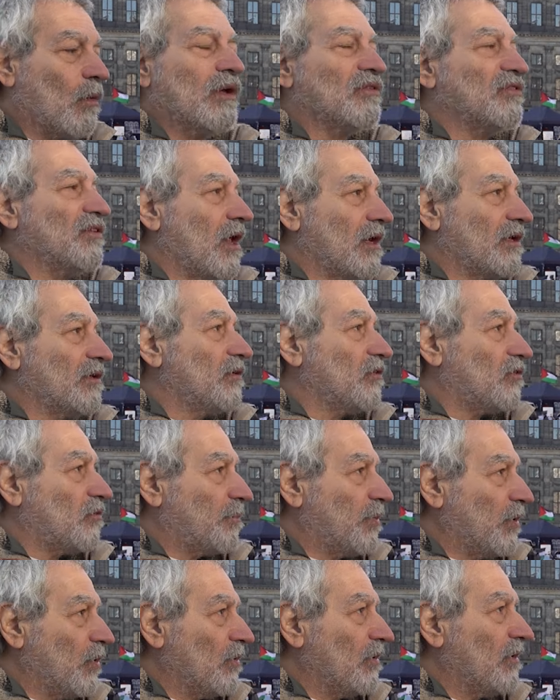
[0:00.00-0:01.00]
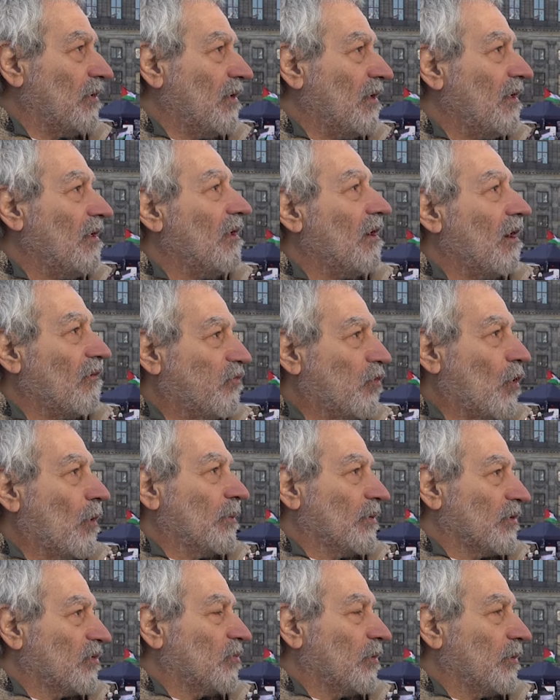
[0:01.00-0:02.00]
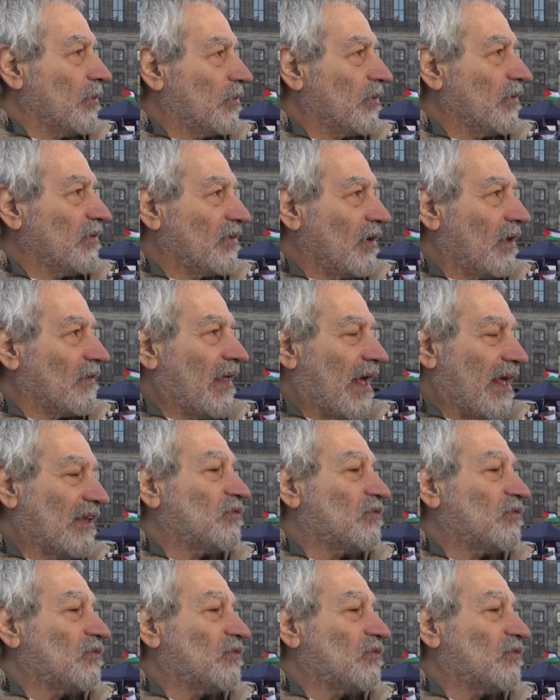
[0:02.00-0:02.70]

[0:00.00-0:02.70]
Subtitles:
was not a dispute, a formal dispute between South Africa.